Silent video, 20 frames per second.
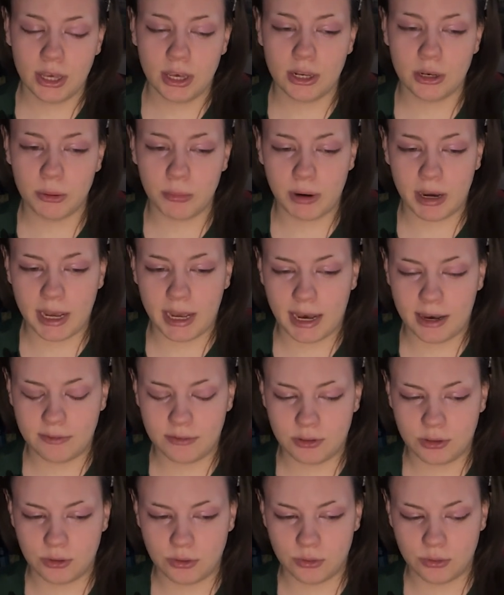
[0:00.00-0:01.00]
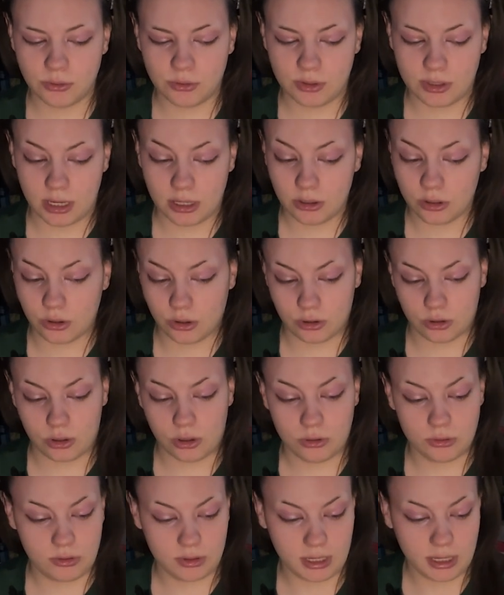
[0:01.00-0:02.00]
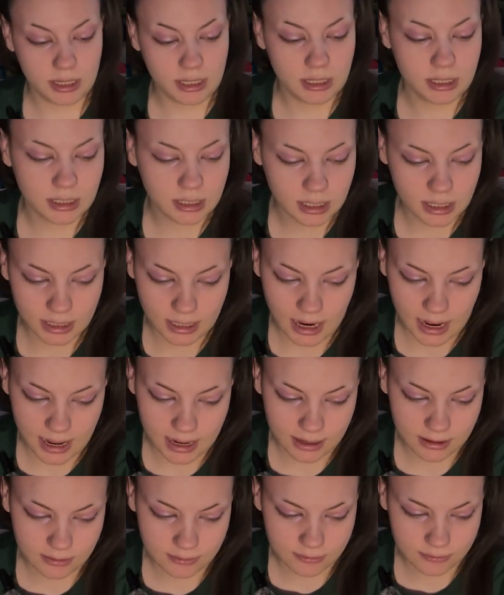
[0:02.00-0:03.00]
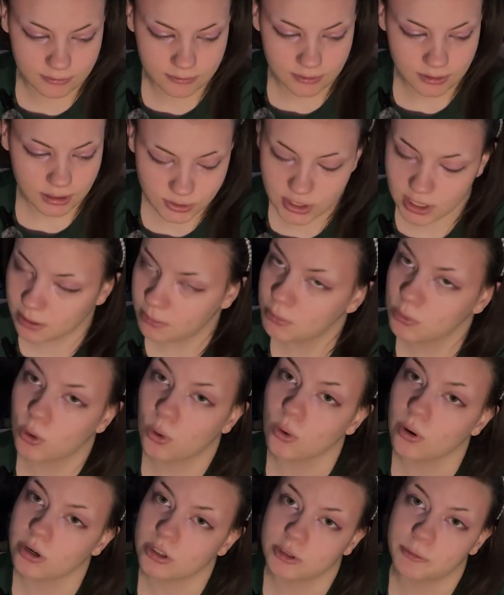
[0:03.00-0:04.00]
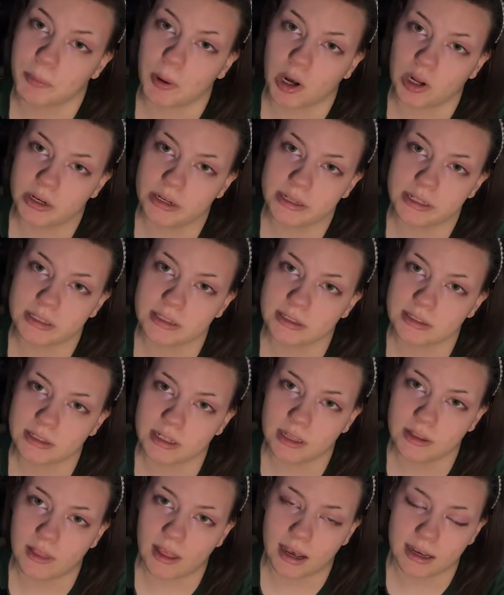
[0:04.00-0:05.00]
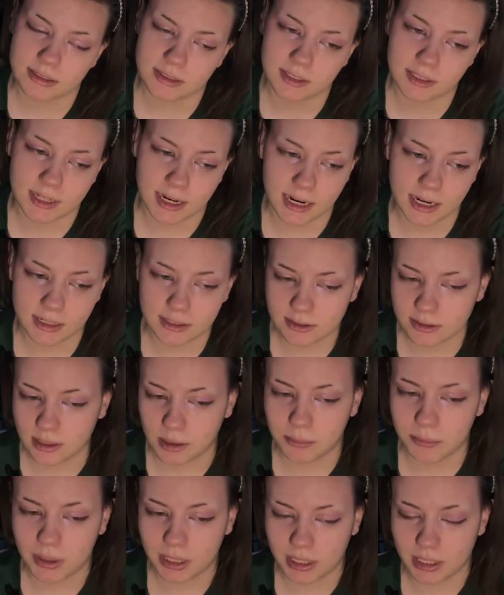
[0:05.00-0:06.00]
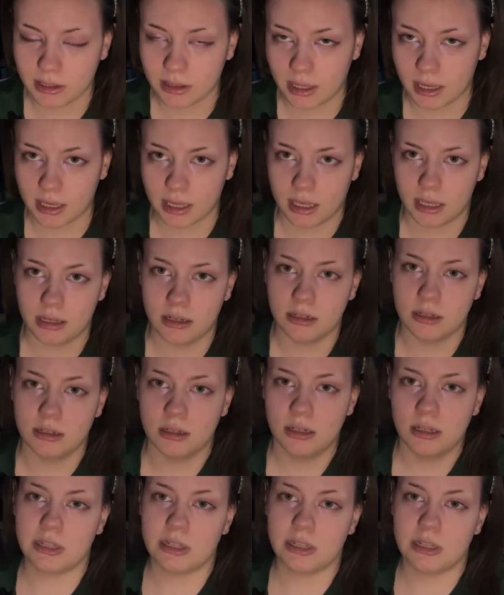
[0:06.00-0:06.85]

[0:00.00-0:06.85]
and you might have to send your clothes in and have some correspondence in that state, somebody that can,